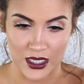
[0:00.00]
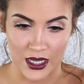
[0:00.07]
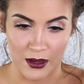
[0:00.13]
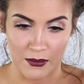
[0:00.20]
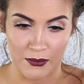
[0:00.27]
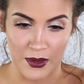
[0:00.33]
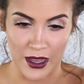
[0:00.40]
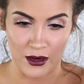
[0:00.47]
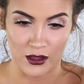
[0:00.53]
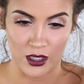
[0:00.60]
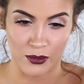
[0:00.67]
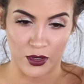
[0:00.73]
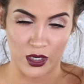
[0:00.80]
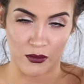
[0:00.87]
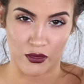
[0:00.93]
like I'm
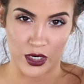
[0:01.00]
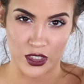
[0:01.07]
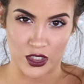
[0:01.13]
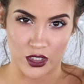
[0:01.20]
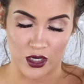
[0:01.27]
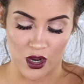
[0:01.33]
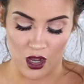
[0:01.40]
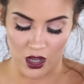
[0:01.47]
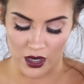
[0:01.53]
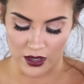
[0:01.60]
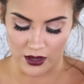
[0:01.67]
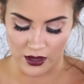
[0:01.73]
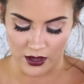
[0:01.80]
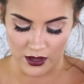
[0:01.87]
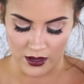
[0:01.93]
barely putting pressure
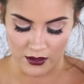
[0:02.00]
on